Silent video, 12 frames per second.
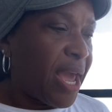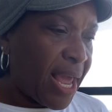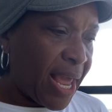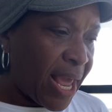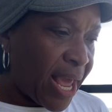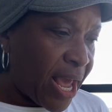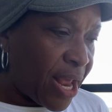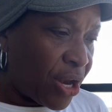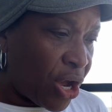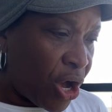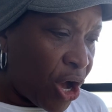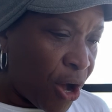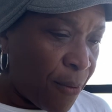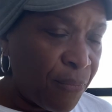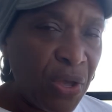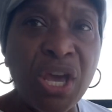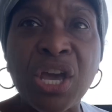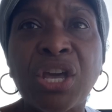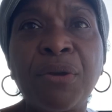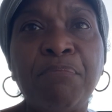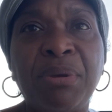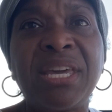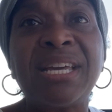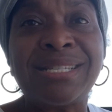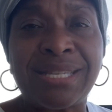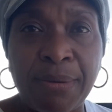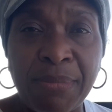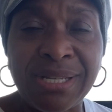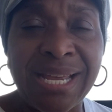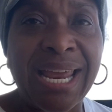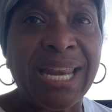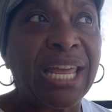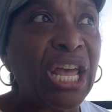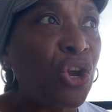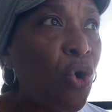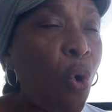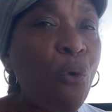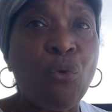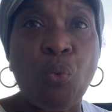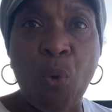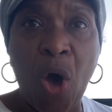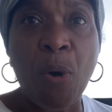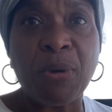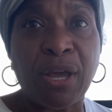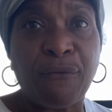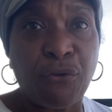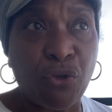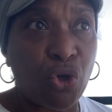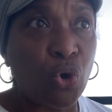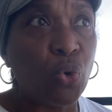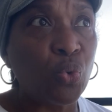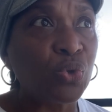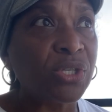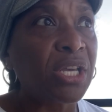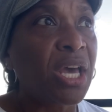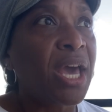And um, it can be intimidating and overwhelming for those.